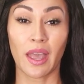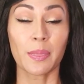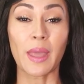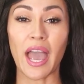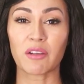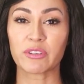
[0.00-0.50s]

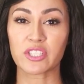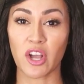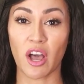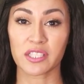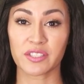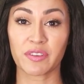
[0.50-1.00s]
The average
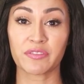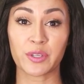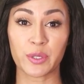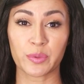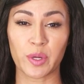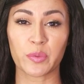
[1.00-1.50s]
cost of a
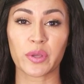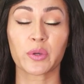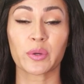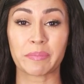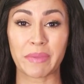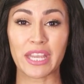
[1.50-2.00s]
funeral with
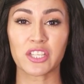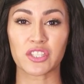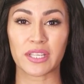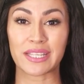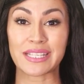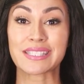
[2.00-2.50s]

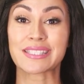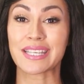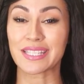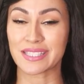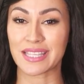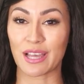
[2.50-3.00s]
cremation is
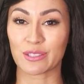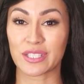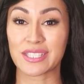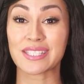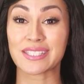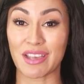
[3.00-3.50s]
$6,000
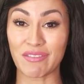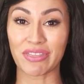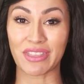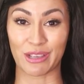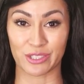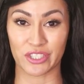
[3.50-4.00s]
to
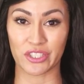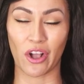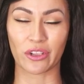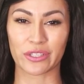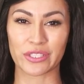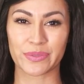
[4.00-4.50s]

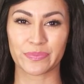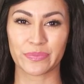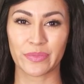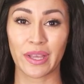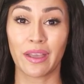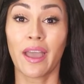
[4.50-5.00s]

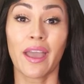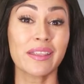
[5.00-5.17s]
$7,000.